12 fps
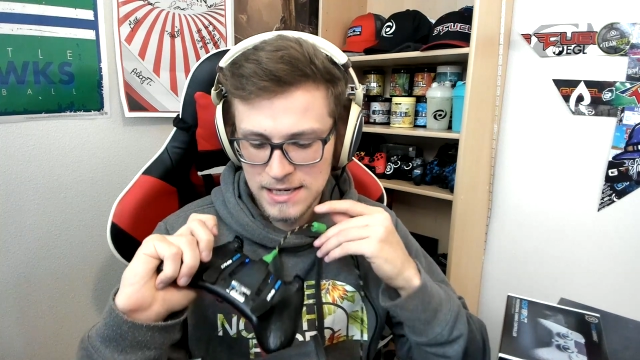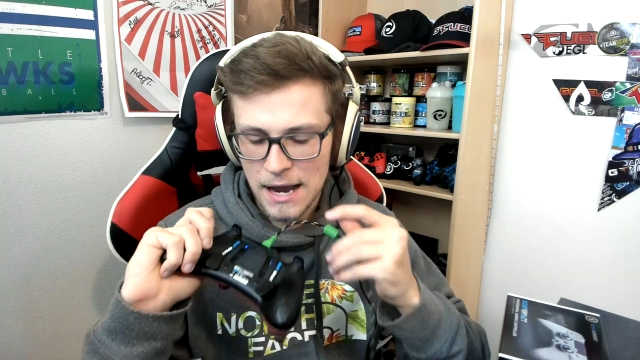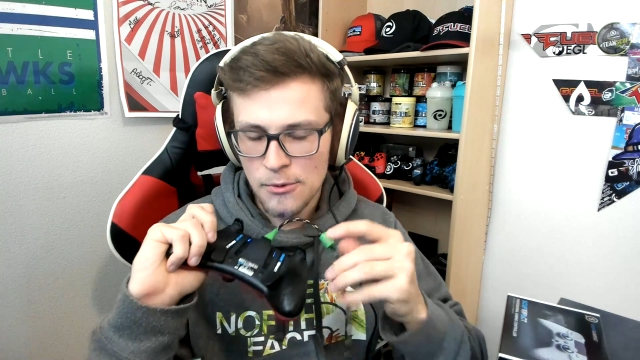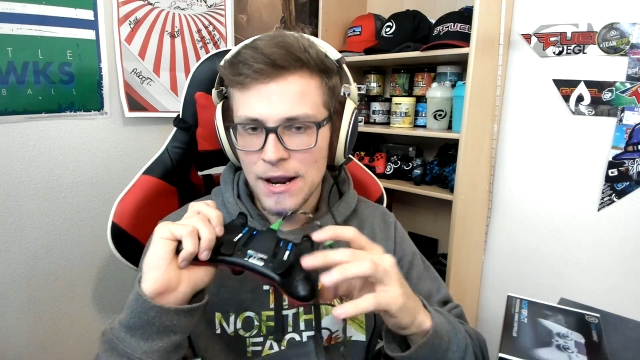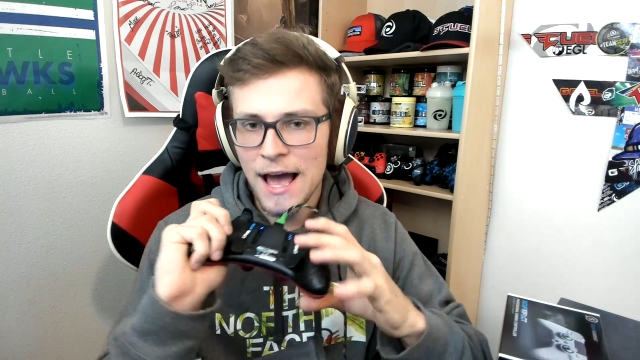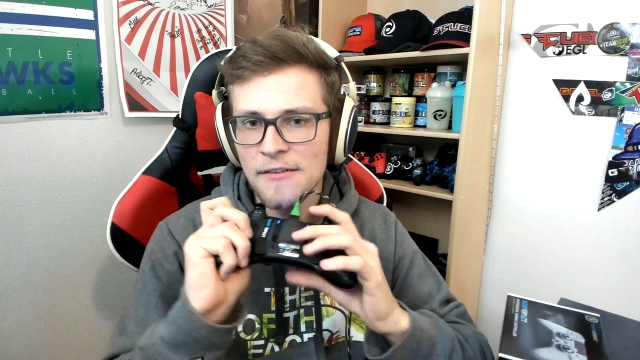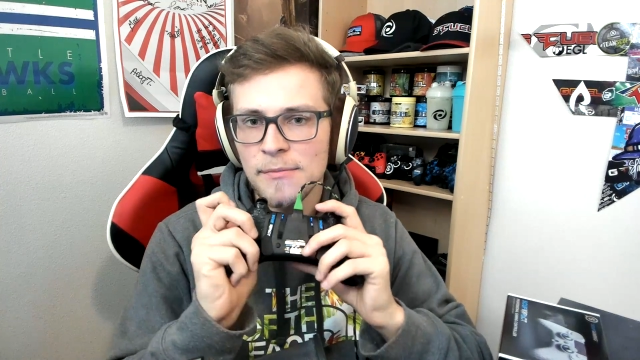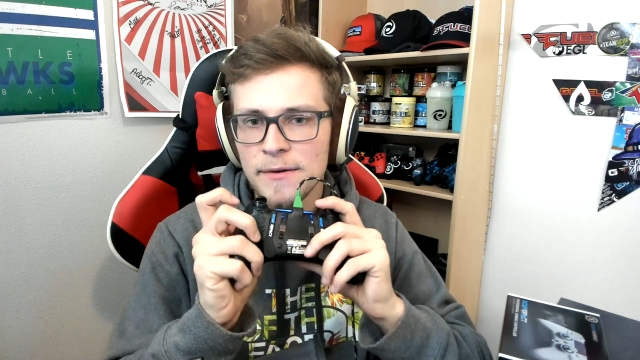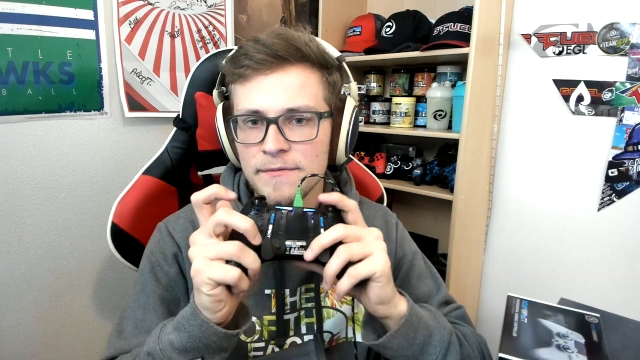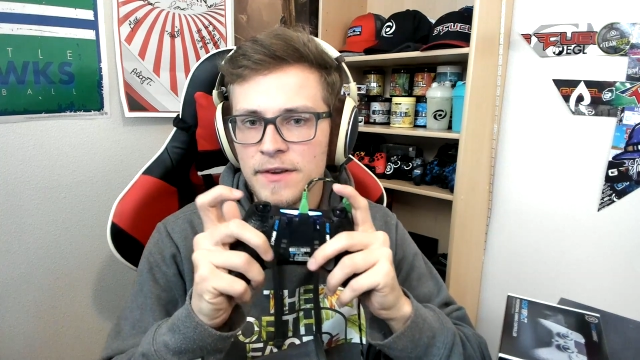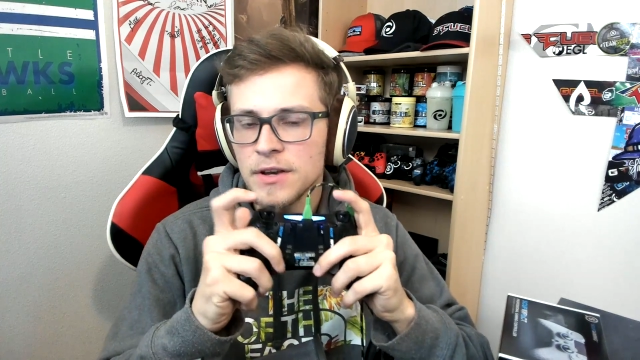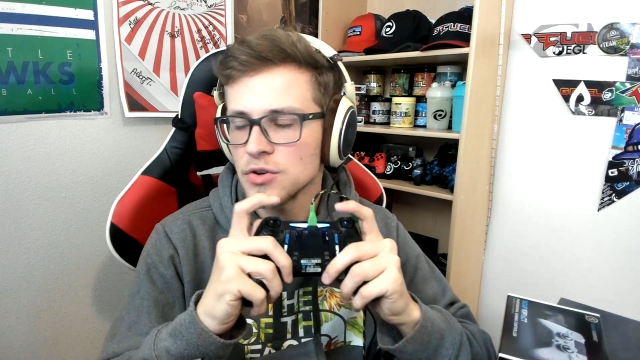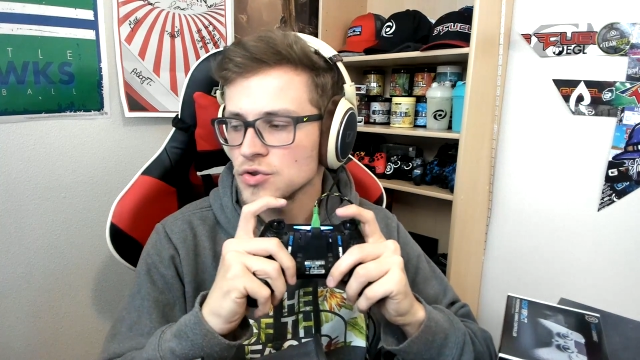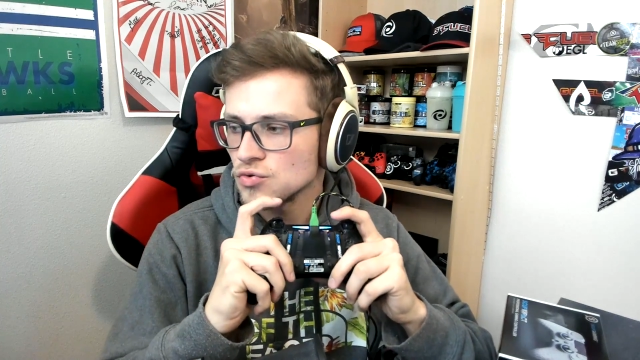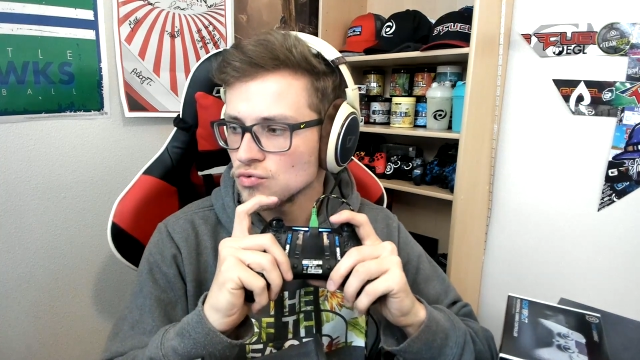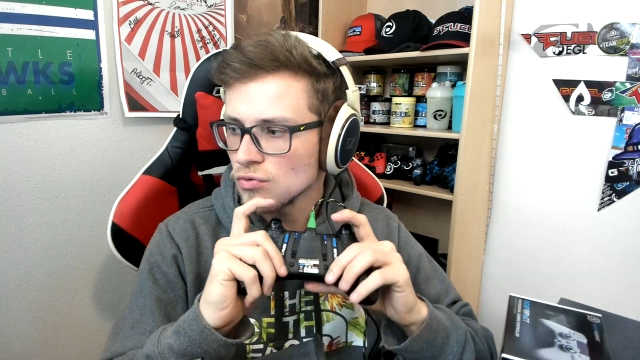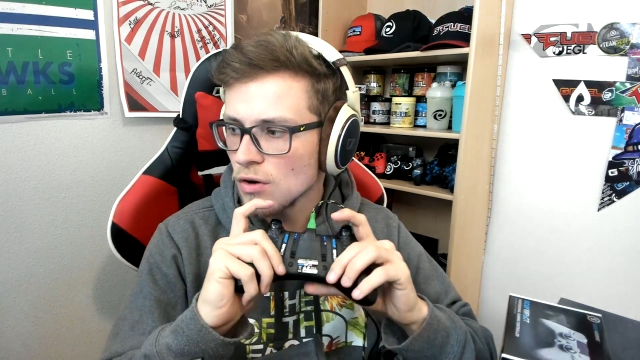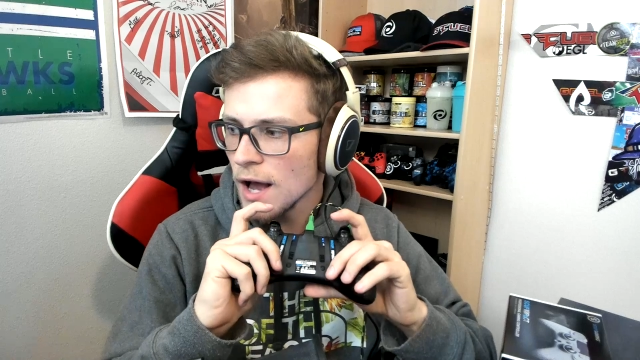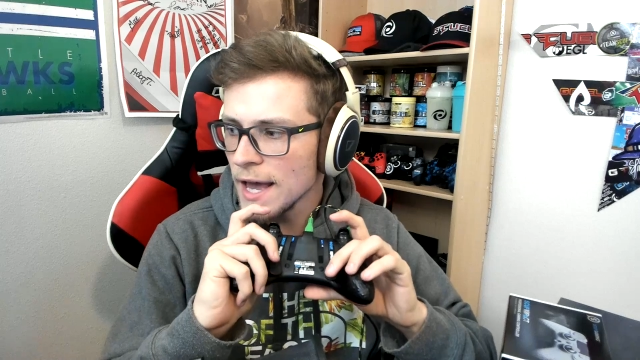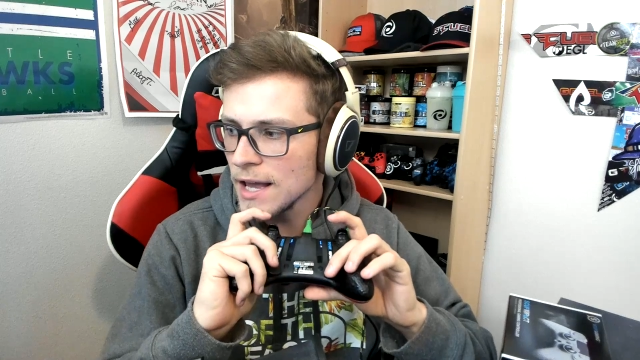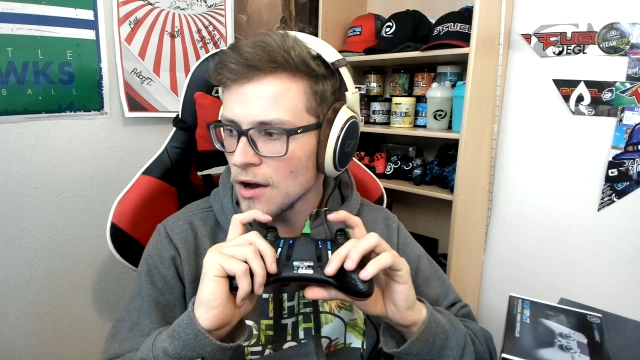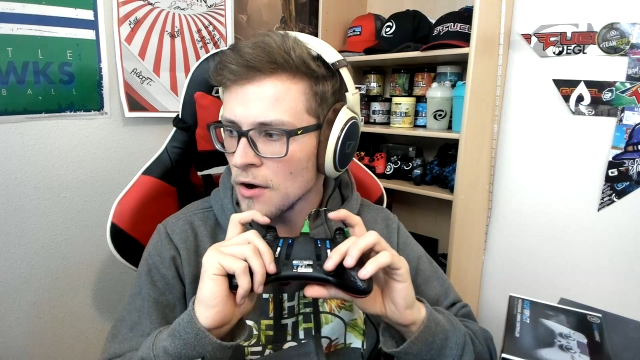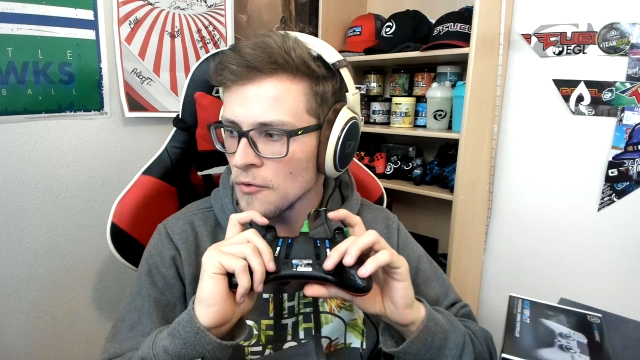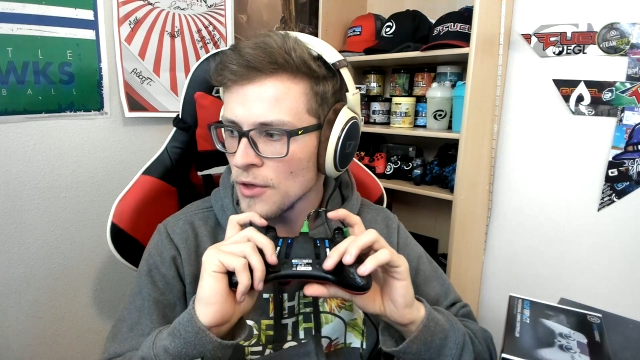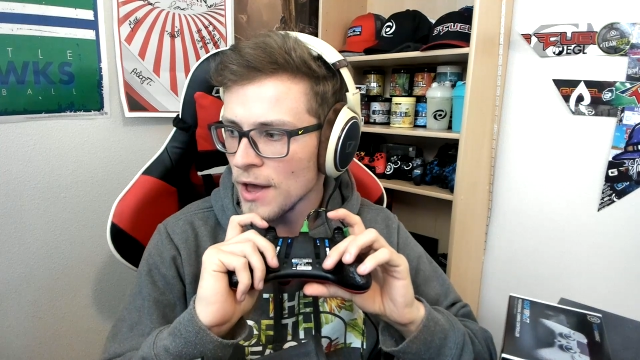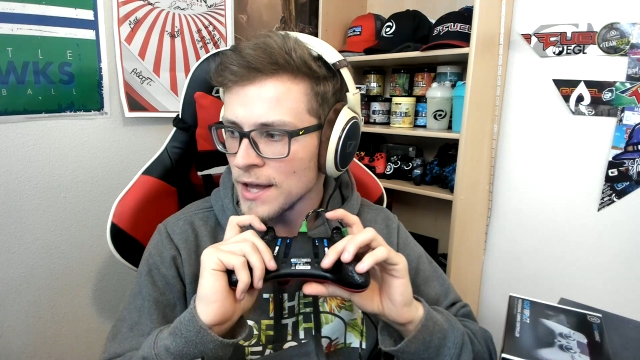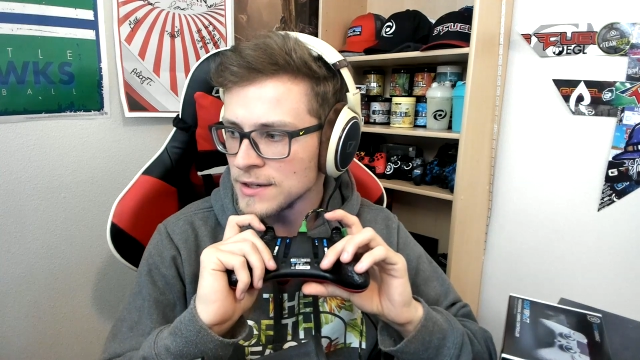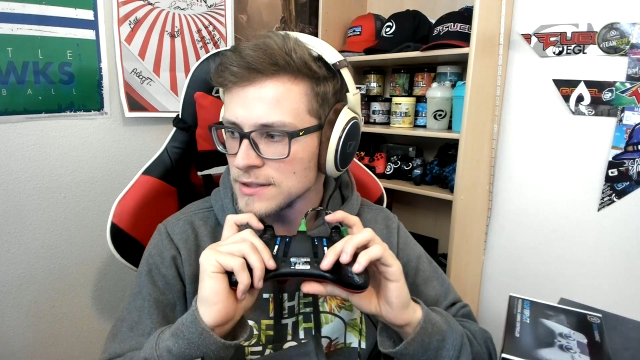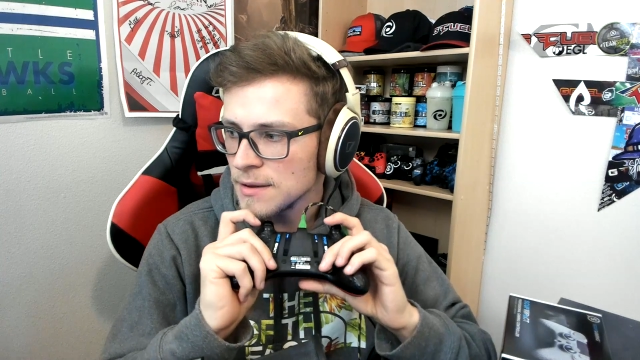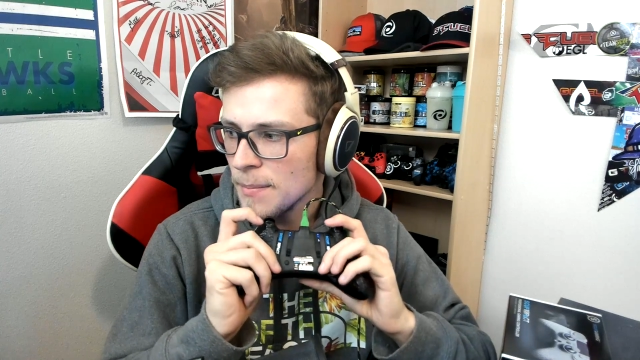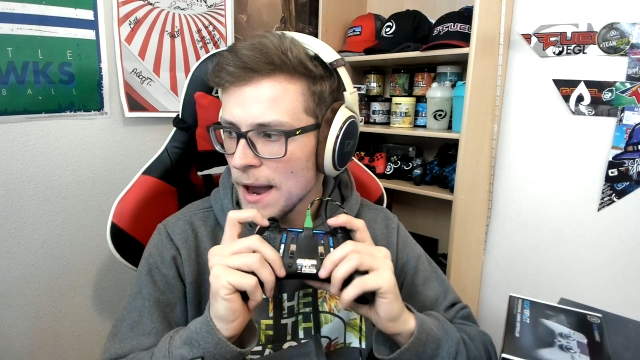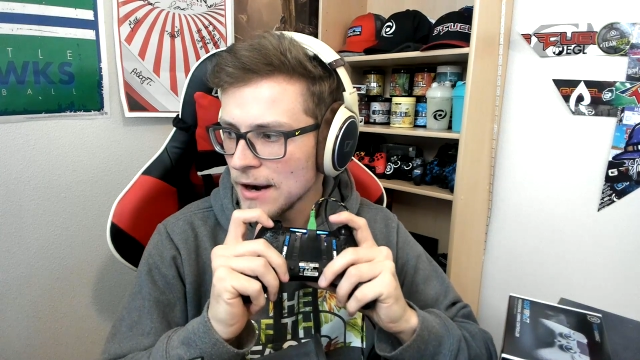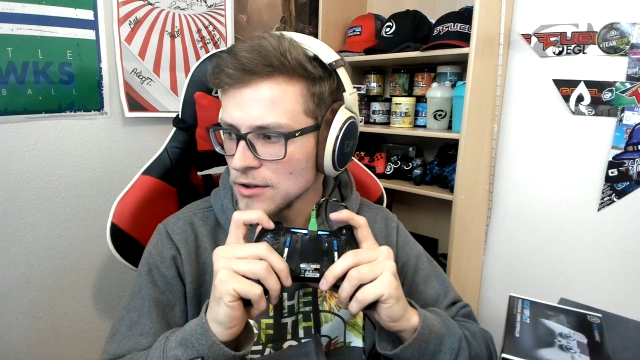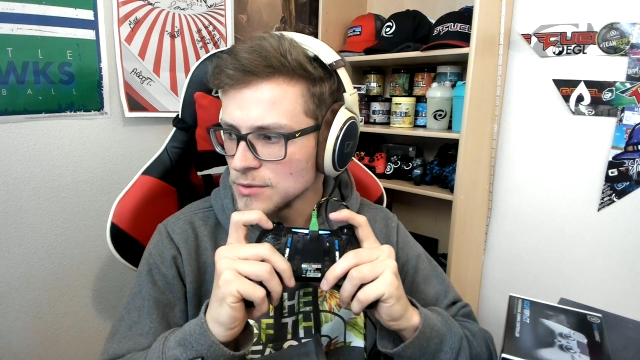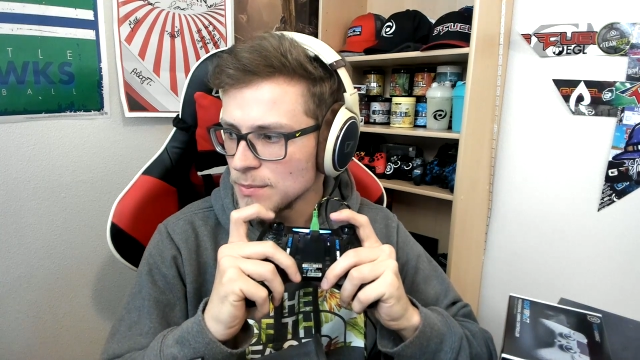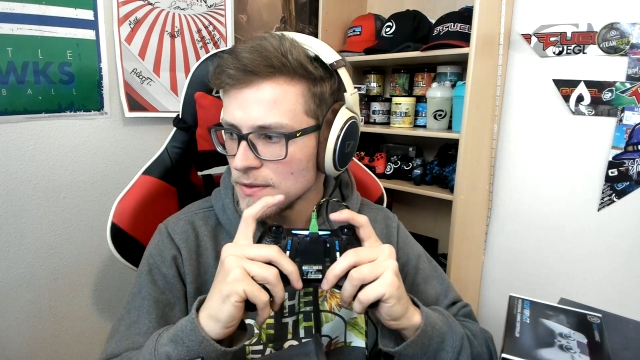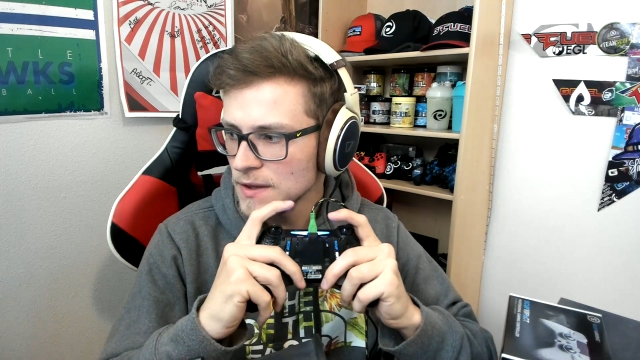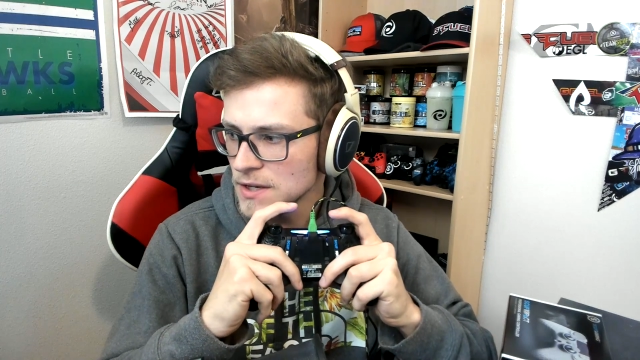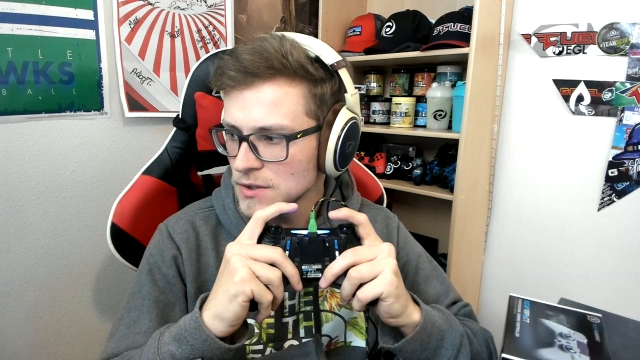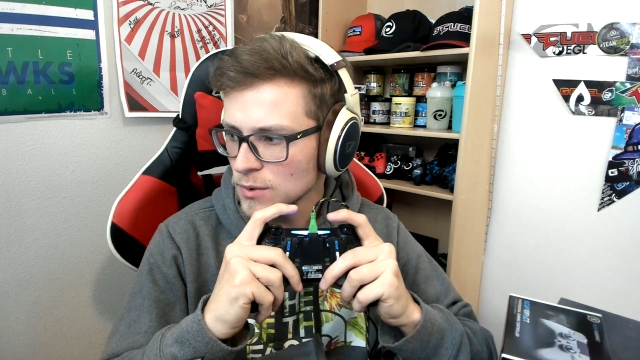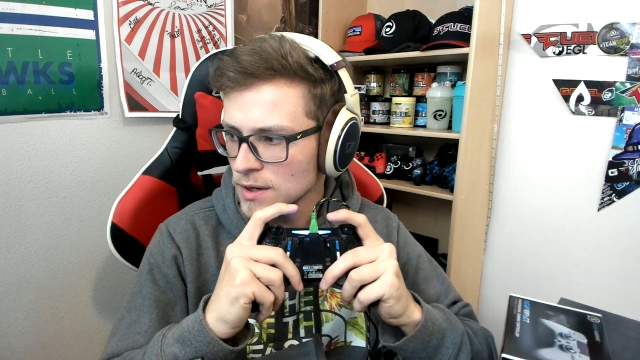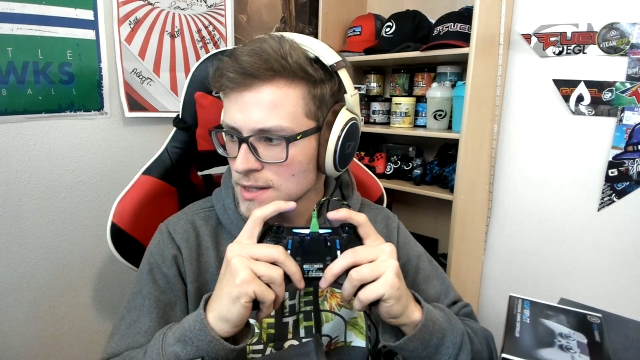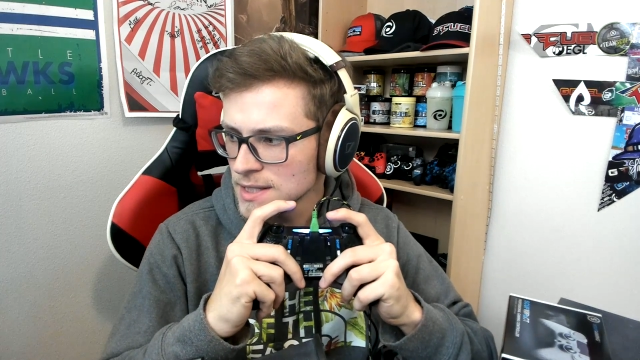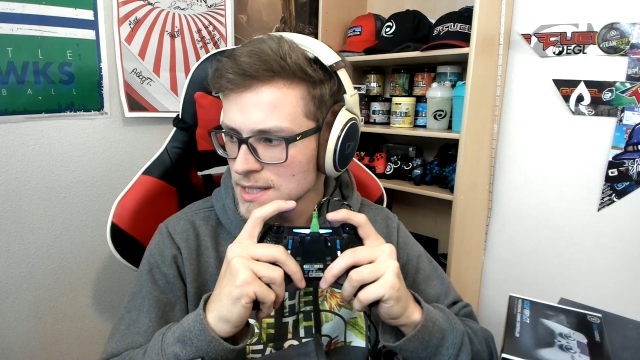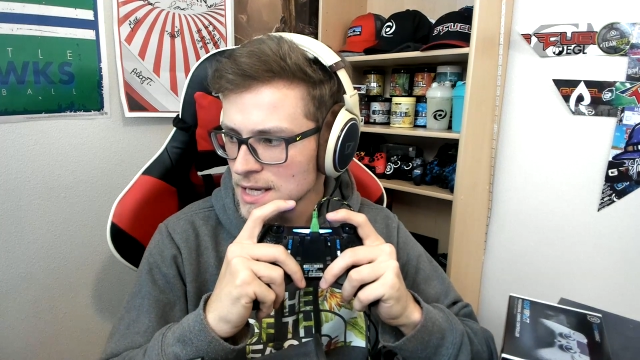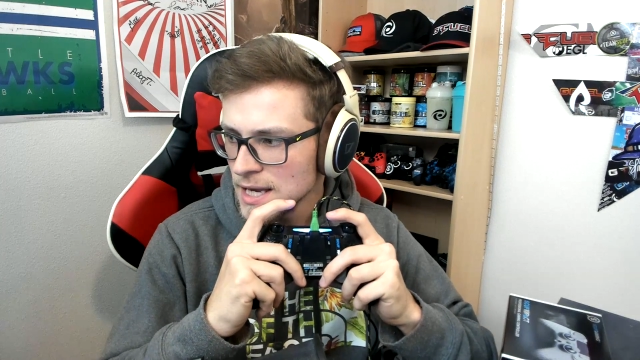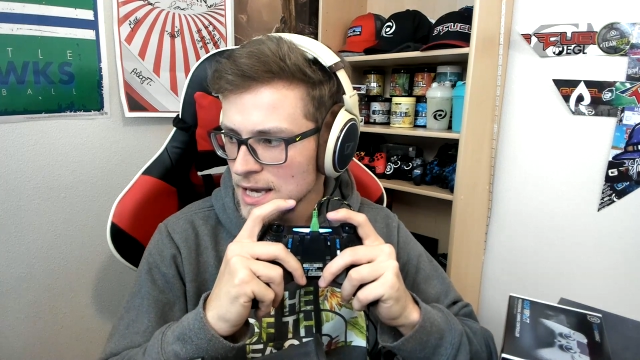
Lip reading: I would have my fingers right on the edge of the paddles, but these ones,